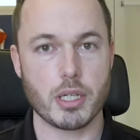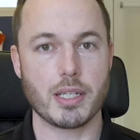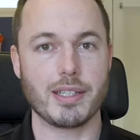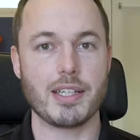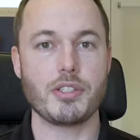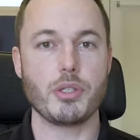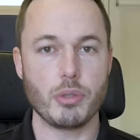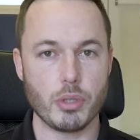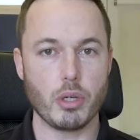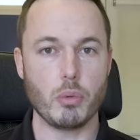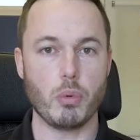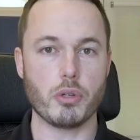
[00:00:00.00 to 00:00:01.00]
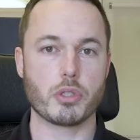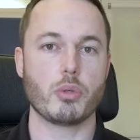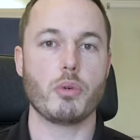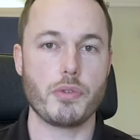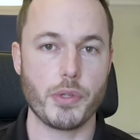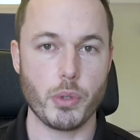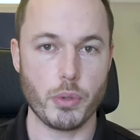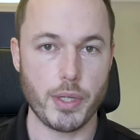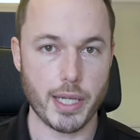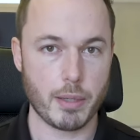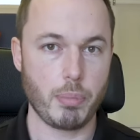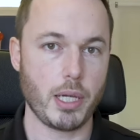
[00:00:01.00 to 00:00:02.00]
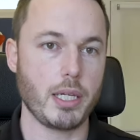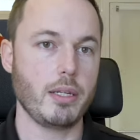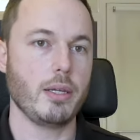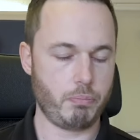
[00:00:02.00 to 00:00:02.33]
unless you know what's causing your neck pain.